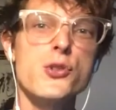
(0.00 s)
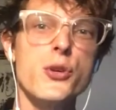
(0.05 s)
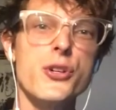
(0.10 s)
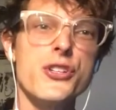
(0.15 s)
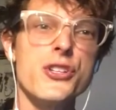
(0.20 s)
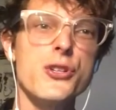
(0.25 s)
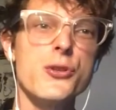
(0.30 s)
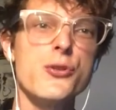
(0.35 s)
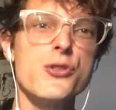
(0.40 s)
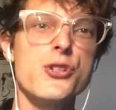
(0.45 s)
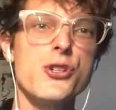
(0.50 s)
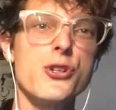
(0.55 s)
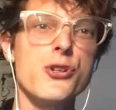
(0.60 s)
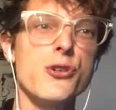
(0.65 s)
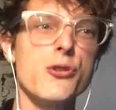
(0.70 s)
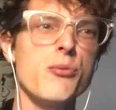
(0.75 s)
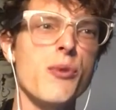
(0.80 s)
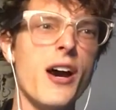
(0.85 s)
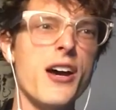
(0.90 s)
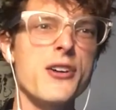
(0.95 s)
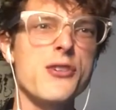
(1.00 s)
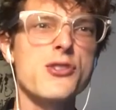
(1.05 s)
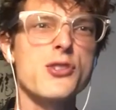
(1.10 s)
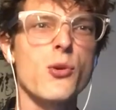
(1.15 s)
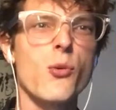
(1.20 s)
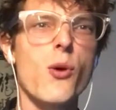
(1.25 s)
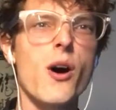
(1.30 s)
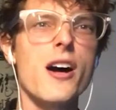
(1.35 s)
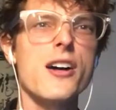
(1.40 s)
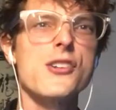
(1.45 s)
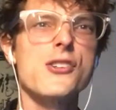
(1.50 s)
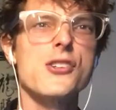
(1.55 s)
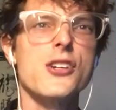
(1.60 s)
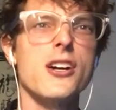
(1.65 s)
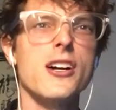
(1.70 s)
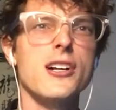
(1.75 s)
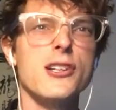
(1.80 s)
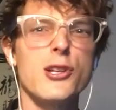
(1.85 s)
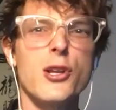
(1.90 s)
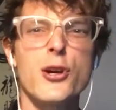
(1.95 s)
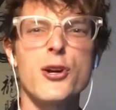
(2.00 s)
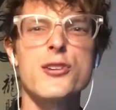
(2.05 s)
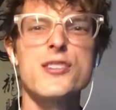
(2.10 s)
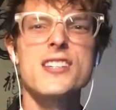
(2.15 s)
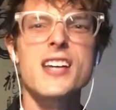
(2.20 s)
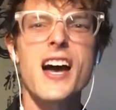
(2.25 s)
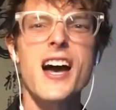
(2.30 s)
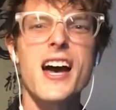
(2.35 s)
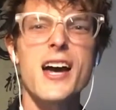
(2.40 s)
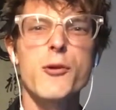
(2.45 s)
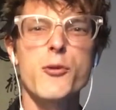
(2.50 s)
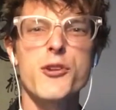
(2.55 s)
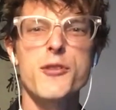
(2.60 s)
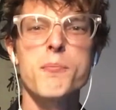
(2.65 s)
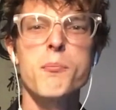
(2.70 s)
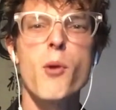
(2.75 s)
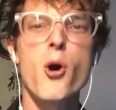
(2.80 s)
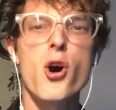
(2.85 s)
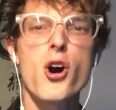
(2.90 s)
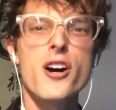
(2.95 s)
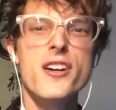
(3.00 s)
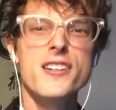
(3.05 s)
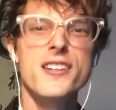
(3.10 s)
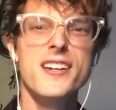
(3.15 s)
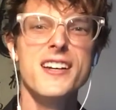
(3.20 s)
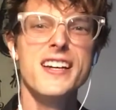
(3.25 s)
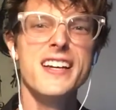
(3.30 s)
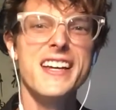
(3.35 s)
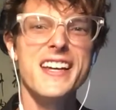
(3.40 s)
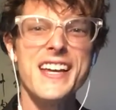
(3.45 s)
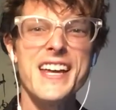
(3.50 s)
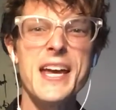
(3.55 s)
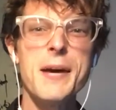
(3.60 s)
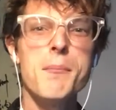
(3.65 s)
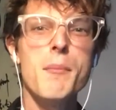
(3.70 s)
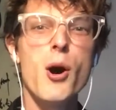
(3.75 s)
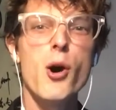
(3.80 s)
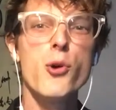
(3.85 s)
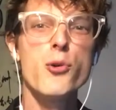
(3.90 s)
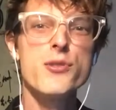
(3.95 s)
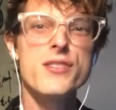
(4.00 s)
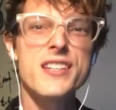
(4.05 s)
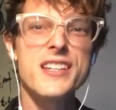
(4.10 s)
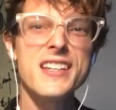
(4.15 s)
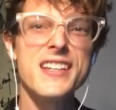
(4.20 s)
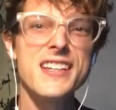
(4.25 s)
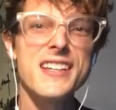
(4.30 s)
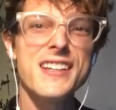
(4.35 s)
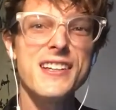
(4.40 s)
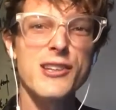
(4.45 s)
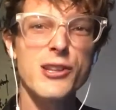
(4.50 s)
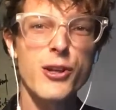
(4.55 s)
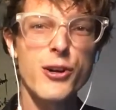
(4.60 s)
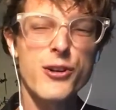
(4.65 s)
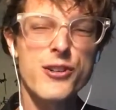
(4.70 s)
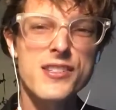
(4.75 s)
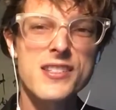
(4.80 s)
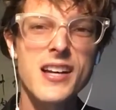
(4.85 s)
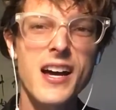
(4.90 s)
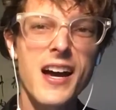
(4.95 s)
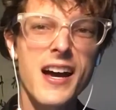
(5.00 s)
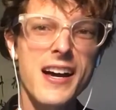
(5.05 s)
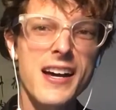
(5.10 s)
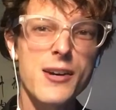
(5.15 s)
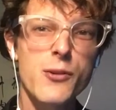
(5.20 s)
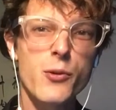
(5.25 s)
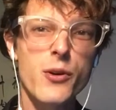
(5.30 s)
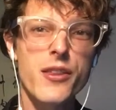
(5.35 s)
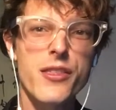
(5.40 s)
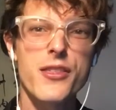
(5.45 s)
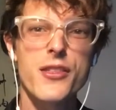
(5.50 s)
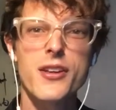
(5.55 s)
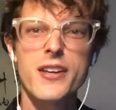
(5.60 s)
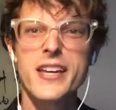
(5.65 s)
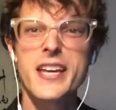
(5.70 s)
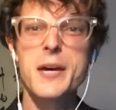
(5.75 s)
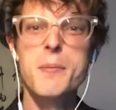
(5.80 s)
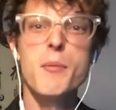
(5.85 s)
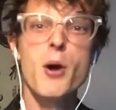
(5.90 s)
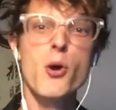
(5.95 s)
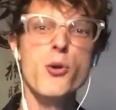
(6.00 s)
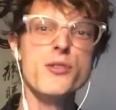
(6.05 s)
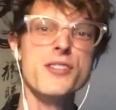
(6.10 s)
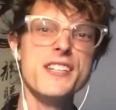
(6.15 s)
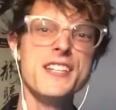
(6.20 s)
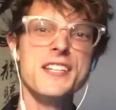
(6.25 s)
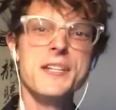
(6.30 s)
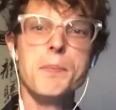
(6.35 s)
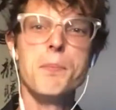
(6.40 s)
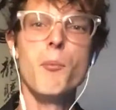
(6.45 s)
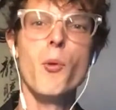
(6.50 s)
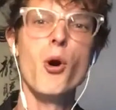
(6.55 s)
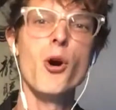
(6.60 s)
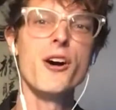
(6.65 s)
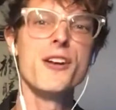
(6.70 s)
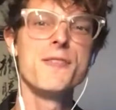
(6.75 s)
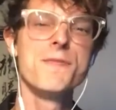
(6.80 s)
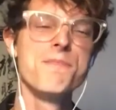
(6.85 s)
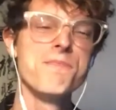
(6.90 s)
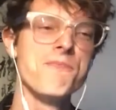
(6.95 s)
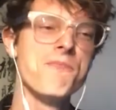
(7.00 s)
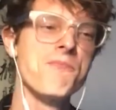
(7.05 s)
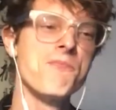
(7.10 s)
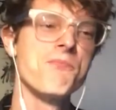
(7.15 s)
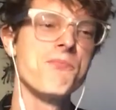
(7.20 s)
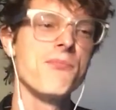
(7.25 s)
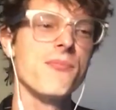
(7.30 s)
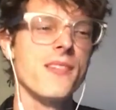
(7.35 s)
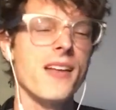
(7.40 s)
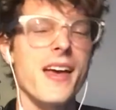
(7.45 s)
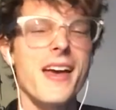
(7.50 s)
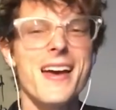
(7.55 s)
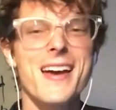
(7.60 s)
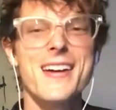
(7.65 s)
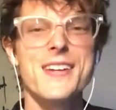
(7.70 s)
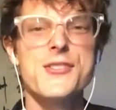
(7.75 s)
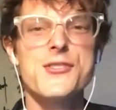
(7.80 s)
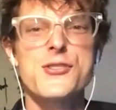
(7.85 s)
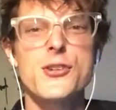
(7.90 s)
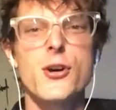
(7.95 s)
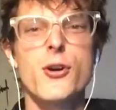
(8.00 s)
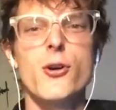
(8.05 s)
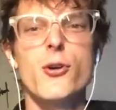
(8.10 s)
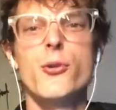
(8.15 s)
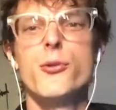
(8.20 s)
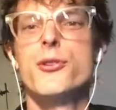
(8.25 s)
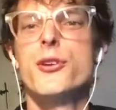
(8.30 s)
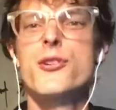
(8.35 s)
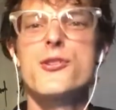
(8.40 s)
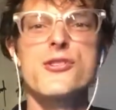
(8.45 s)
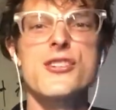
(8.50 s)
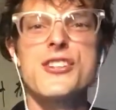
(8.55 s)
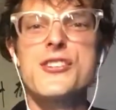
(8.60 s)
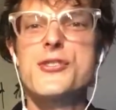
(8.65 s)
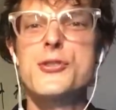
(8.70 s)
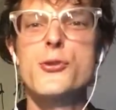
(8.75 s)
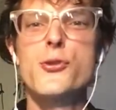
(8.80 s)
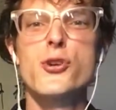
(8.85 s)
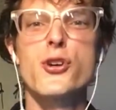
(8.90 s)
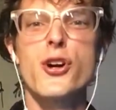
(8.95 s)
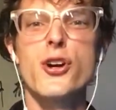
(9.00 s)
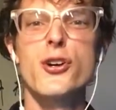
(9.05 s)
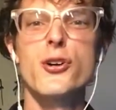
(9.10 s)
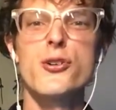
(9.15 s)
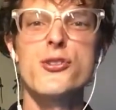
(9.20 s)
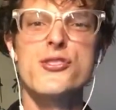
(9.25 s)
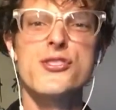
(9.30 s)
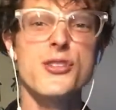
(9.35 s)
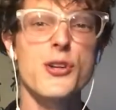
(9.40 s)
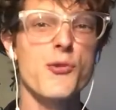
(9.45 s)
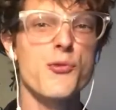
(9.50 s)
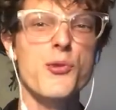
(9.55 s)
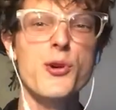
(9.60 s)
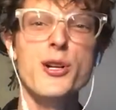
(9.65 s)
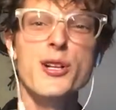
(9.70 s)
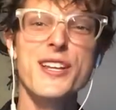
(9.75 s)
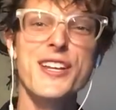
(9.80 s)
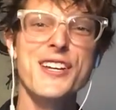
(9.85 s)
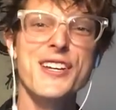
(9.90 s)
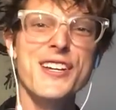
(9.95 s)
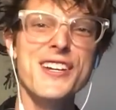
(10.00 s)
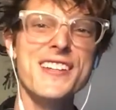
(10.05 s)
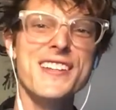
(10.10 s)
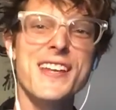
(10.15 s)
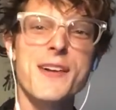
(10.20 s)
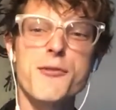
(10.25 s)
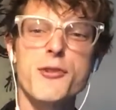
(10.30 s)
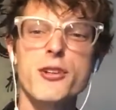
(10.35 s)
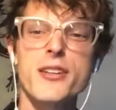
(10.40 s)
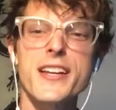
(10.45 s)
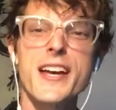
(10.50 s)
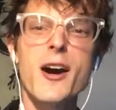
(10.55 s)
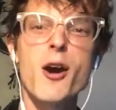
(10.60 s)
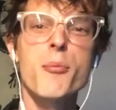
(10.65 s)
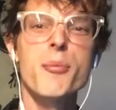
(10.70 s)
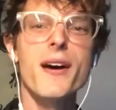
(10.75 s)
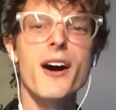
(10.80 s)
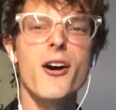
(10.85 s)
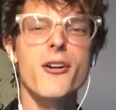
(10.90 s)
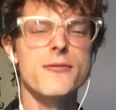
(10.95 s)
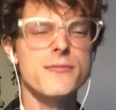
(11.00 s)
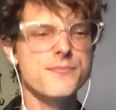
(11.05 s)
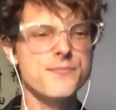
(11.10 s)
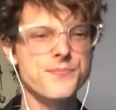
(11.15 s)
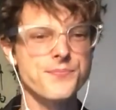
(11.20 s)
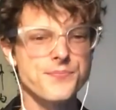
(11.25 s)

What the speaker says: on YouTube. I used to watch Learn Thai with Maud, M-O-D, Learn Thai with M-O-D, Maud. And so there's these two girls and they're really good, they really help out.